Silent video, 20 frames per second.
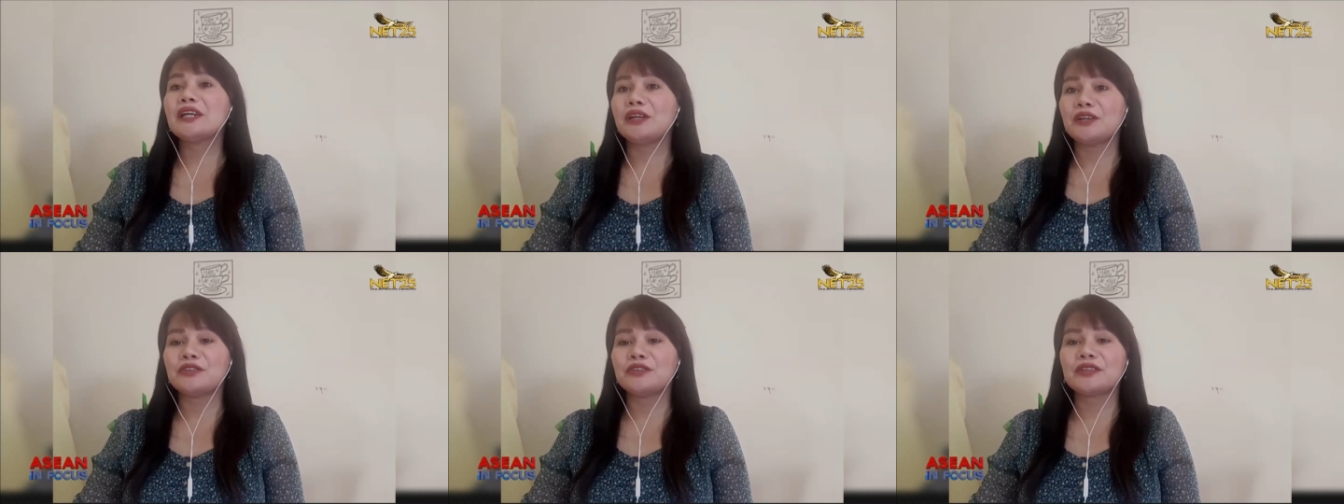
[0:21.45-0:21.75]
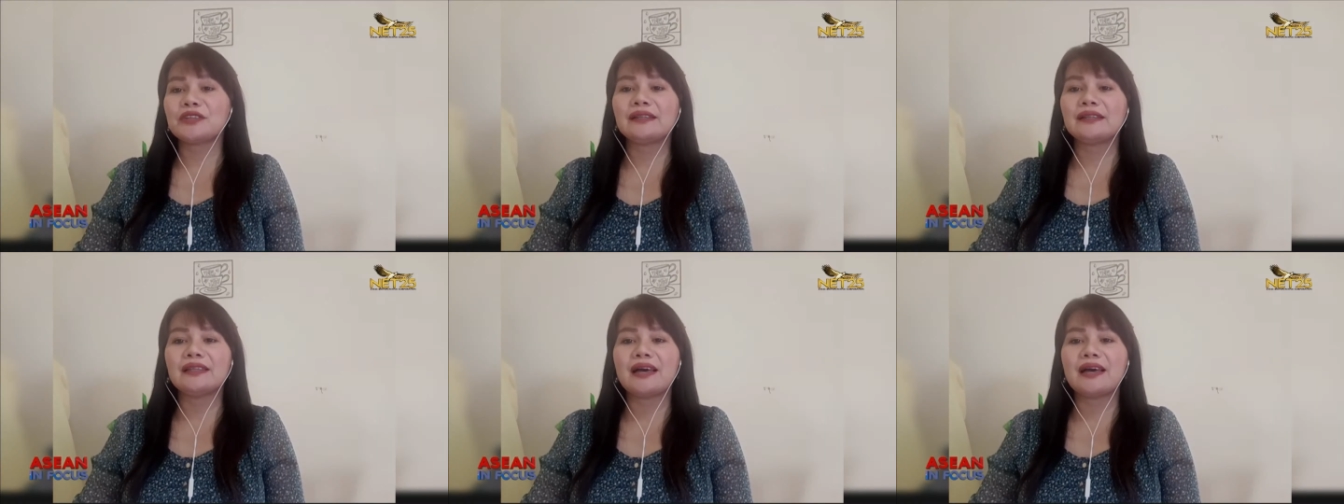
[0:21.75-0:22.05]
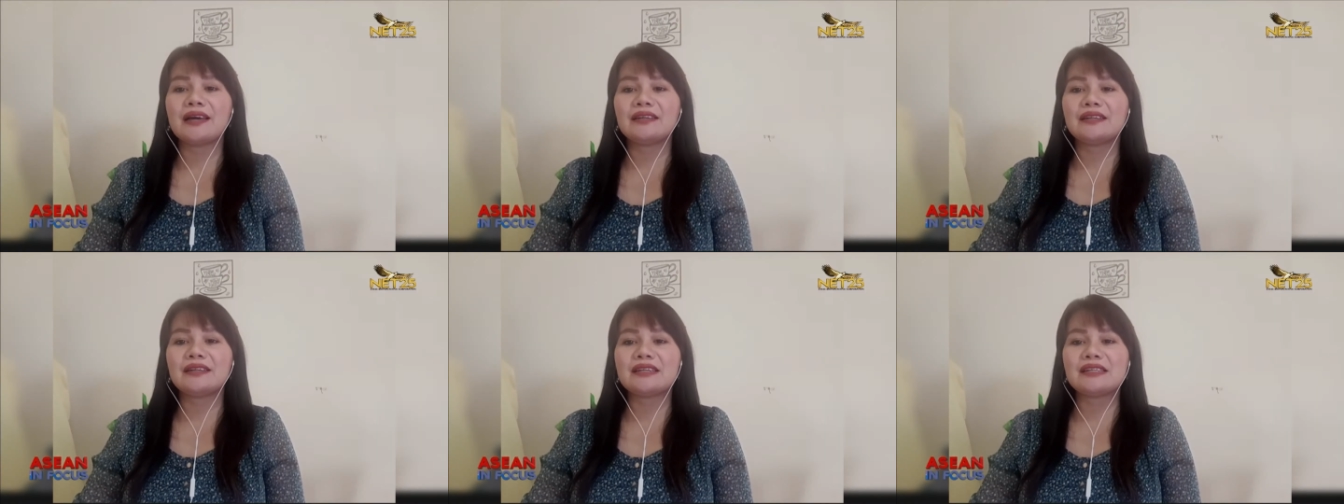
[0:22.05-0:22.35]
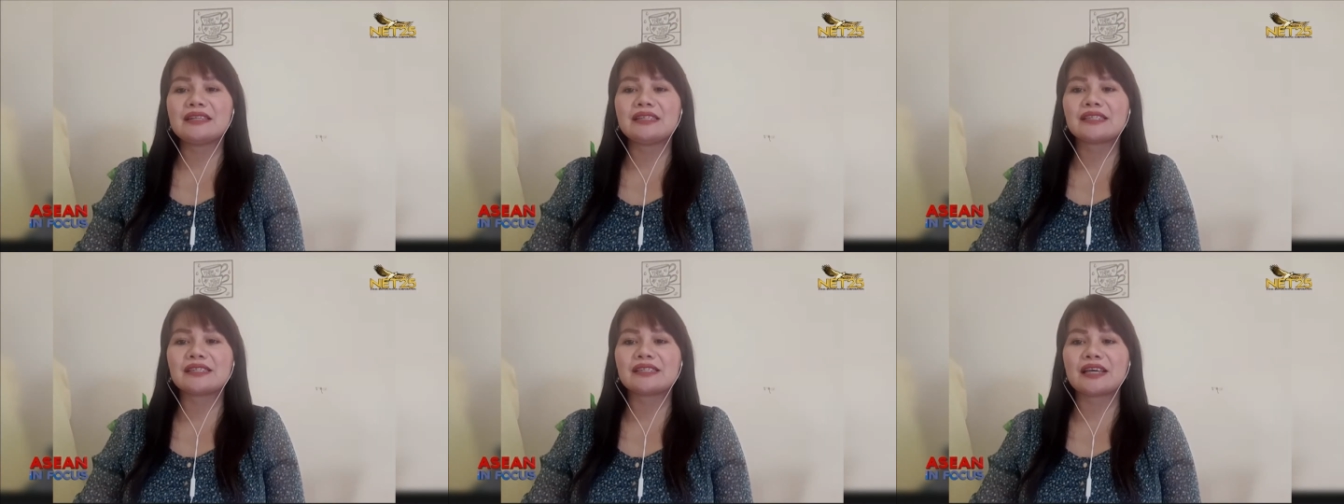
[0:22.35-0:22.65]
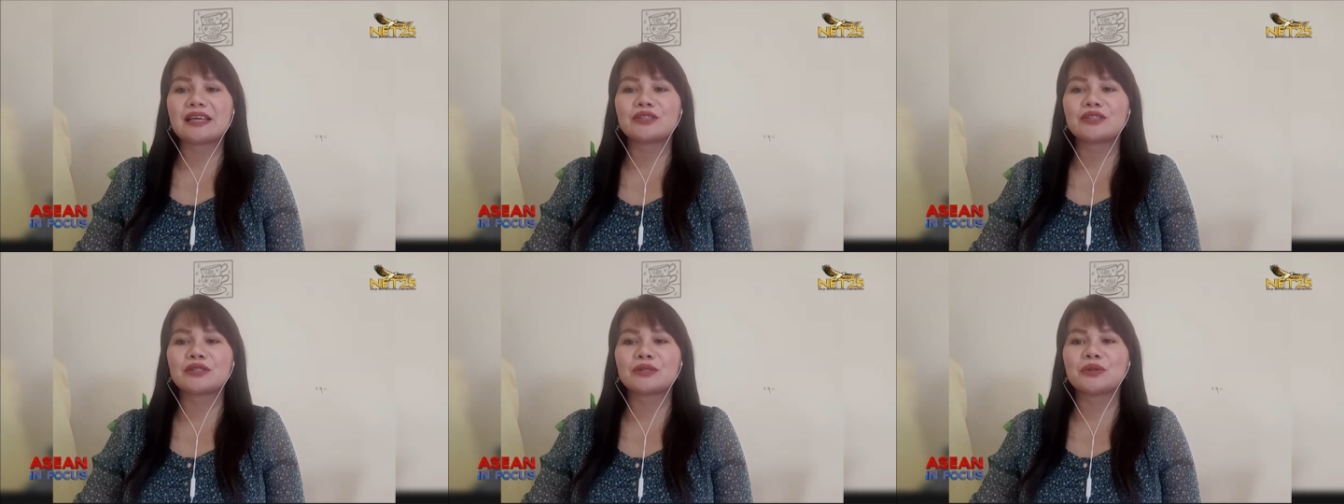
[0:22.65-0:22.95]
in Thailand is
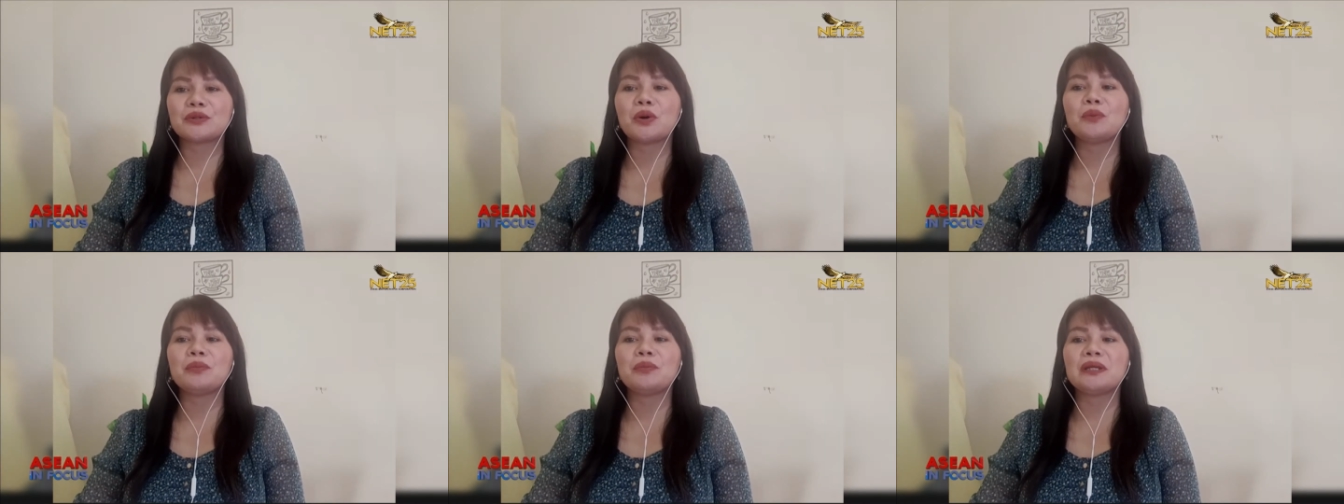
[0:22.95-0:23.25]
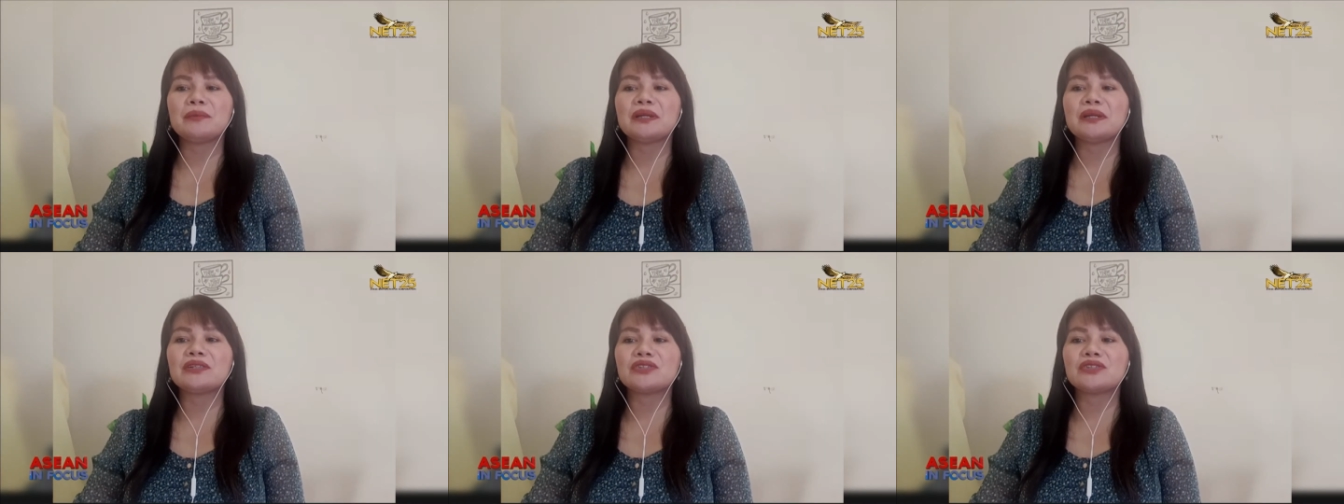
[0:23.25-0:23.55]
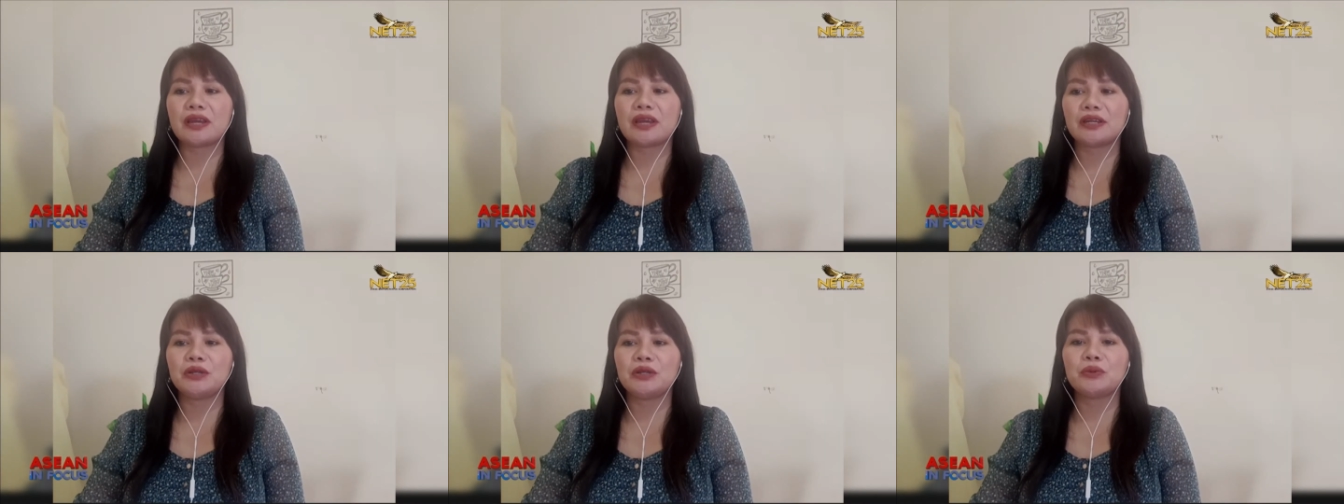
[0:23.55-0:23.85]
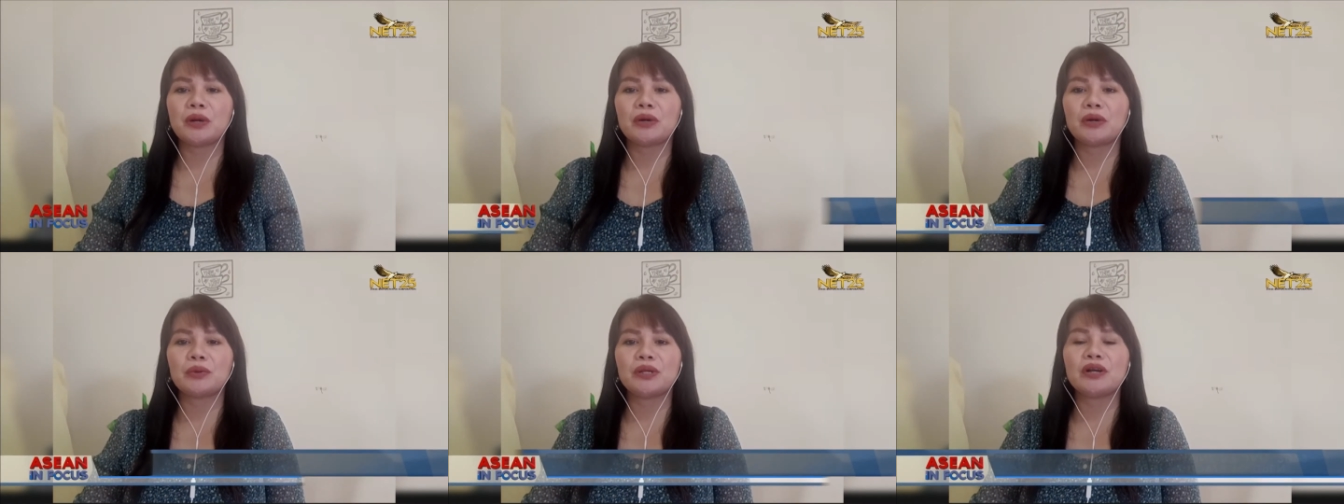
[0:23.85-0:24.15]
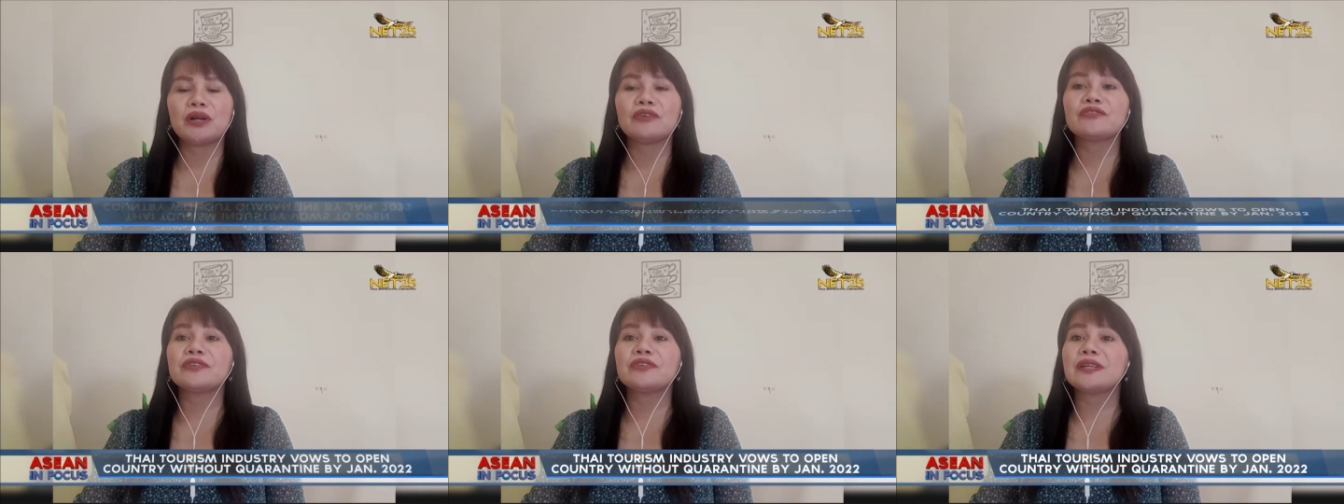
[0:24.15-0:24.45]
set to open by January
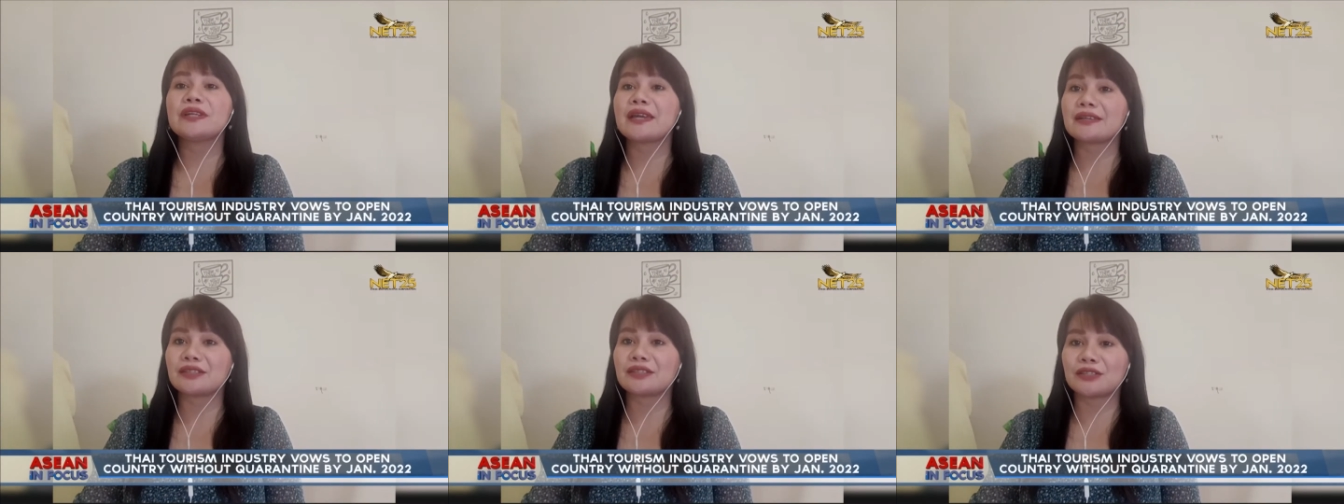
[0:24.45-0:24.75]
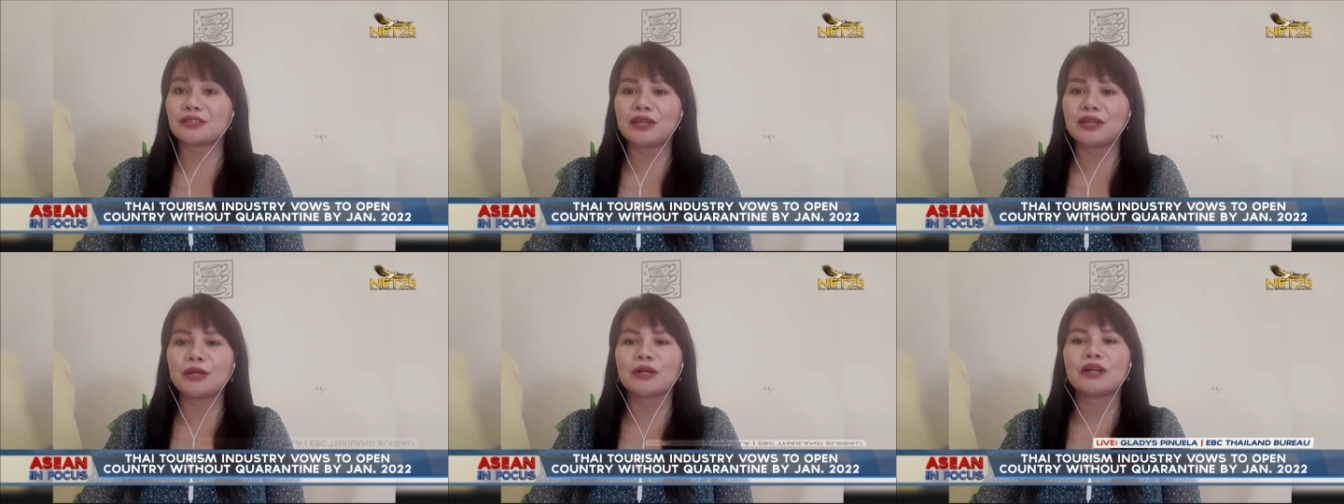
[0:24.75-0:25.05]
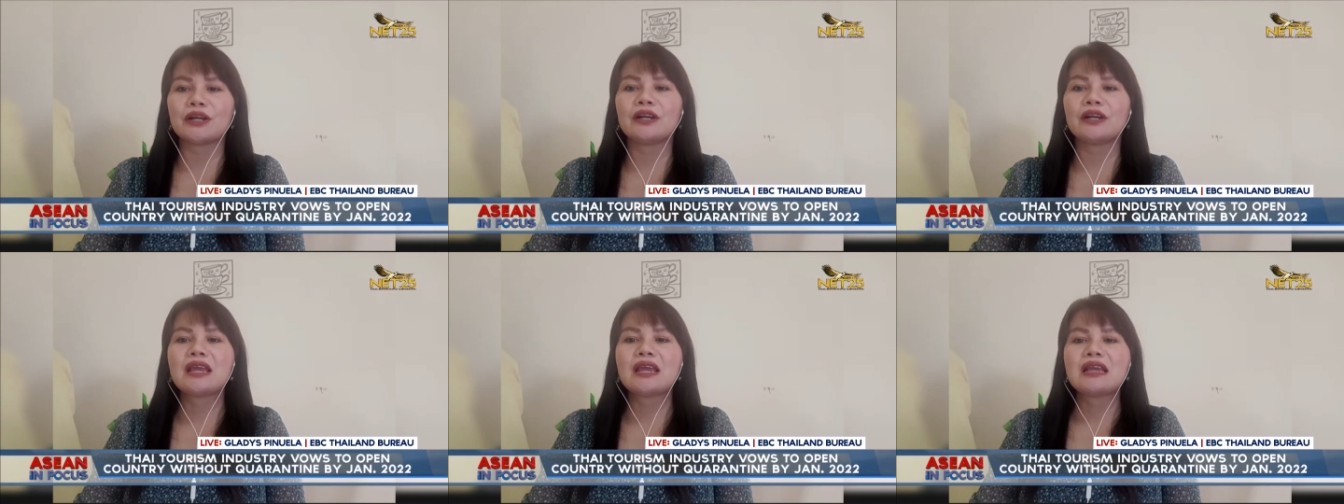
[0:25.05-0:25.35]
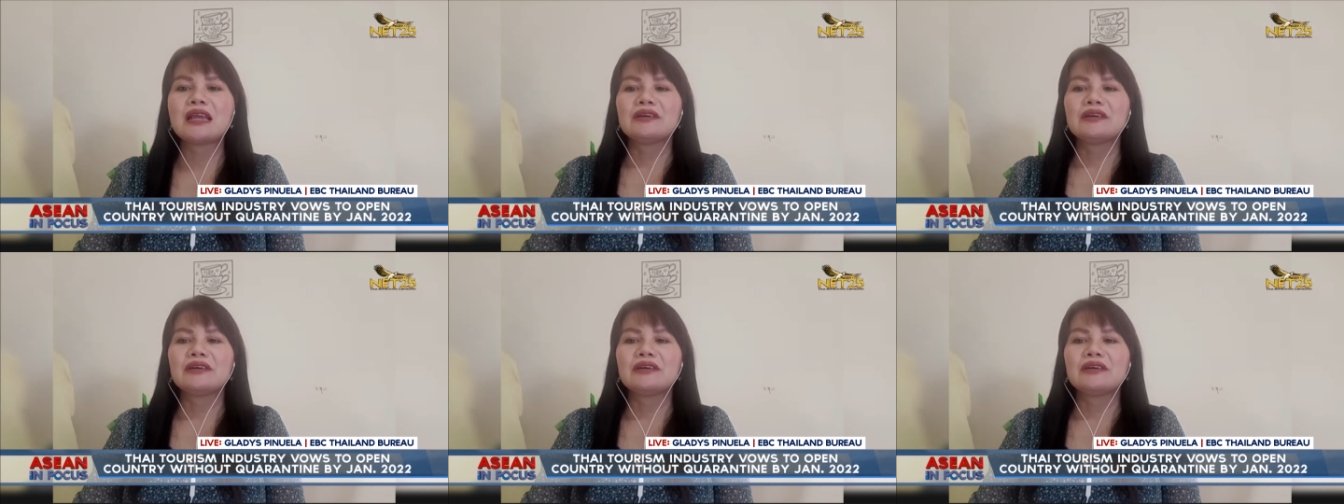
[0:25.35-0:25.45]
of next year.